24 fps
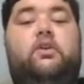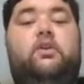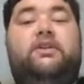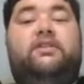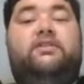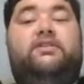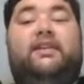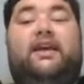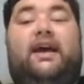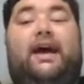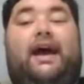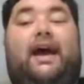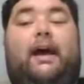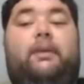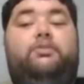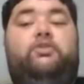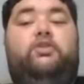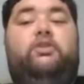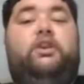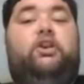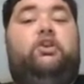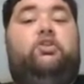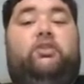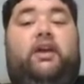It's
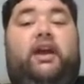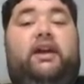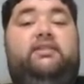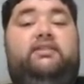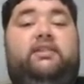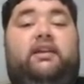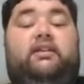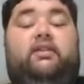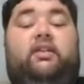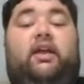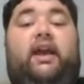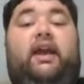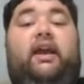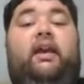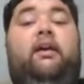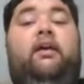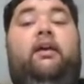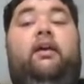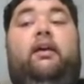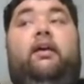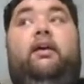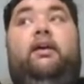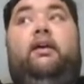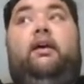absolutely crazy. Like,
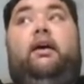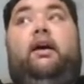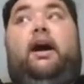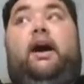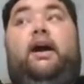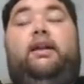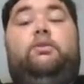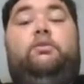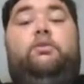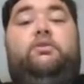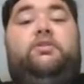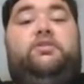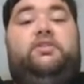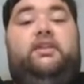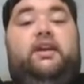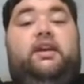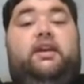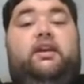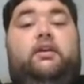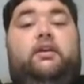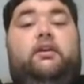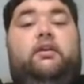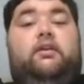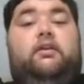I don't
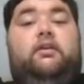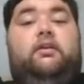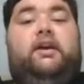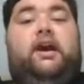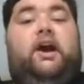think